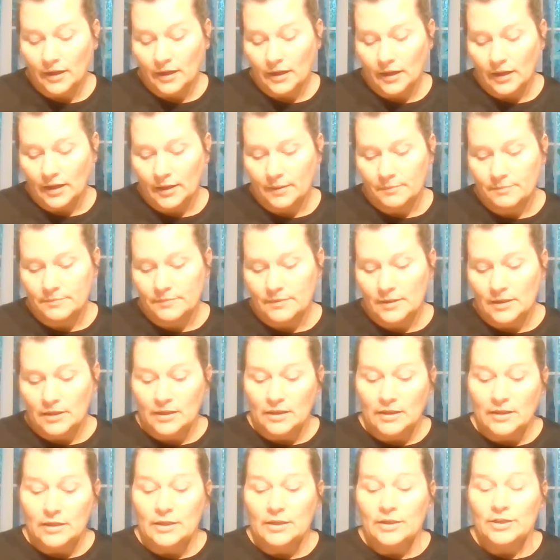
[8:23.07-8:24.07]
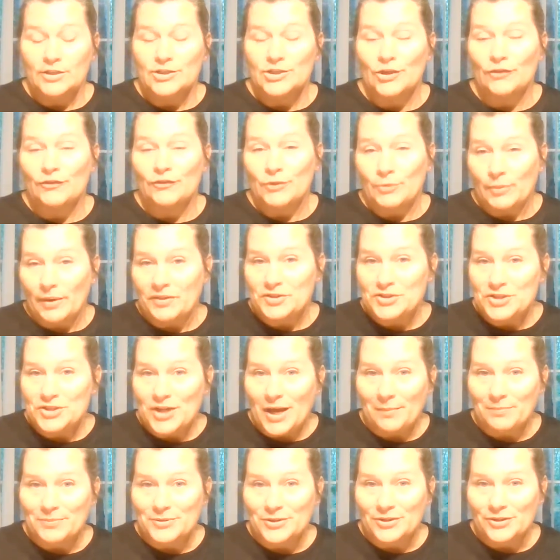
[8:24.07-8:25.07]
So if you read the
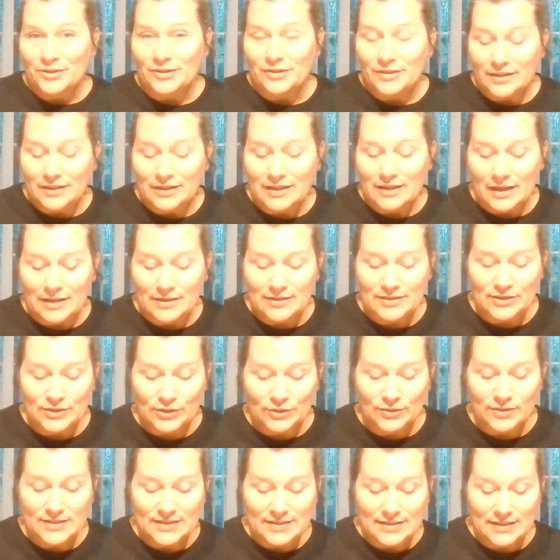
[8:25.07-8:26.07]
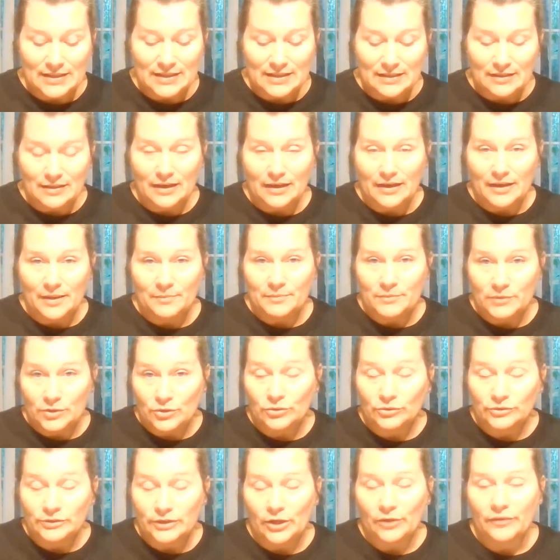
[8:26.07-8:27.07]
chapter, yes, you'll
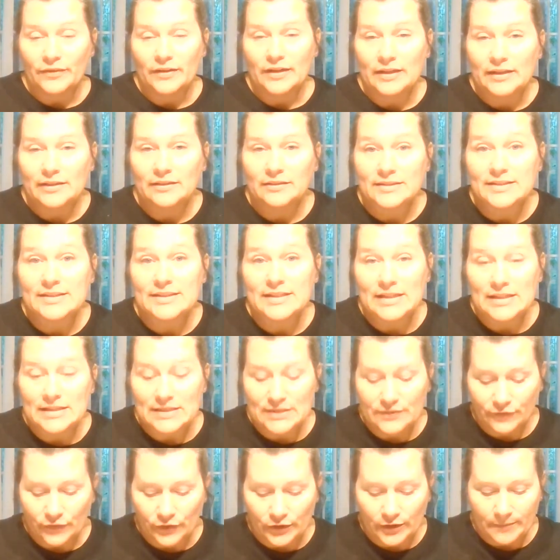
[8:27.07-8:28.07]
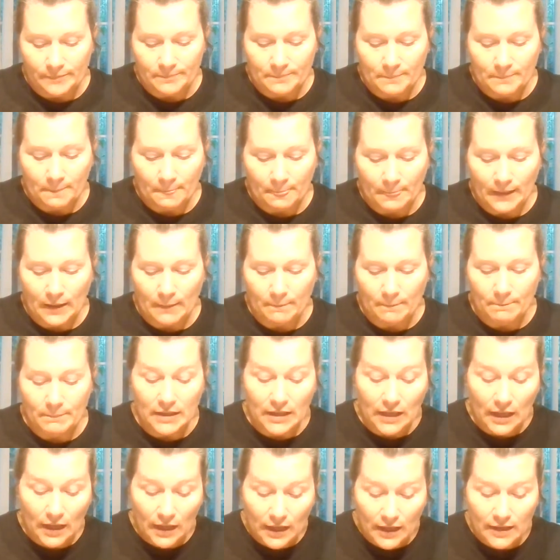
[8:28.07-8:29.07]
know that he'll see his foot,
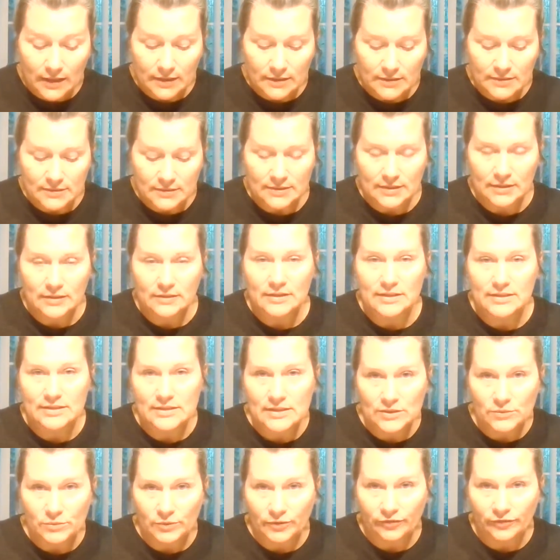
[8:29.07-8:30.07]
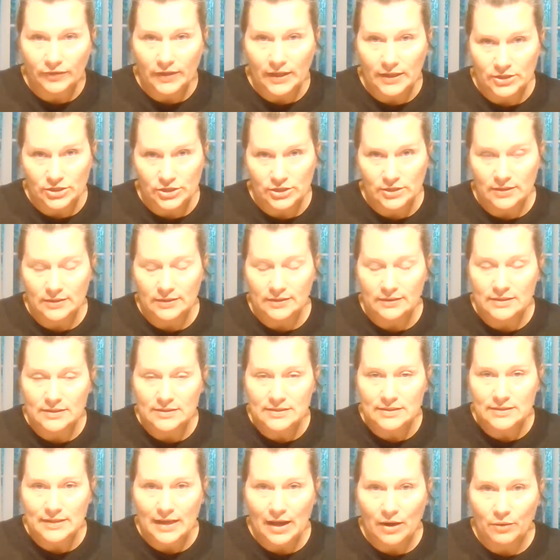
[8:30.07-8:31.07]
because this is reflection, and
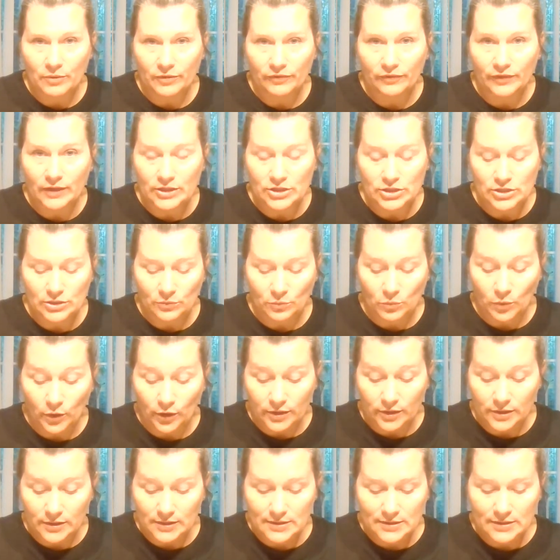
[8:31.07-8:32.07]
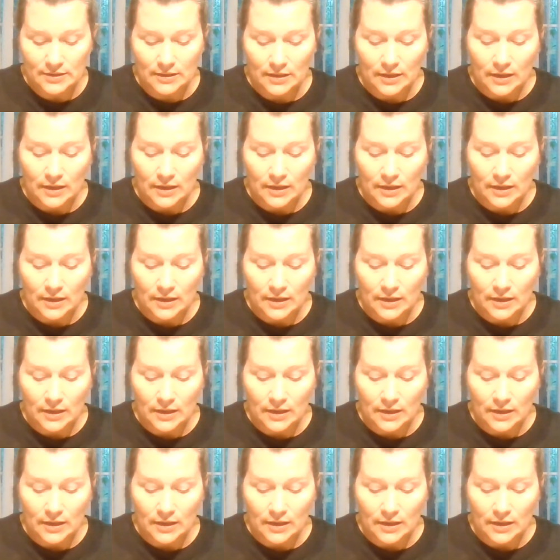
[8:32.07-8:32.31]
this is how reflection works.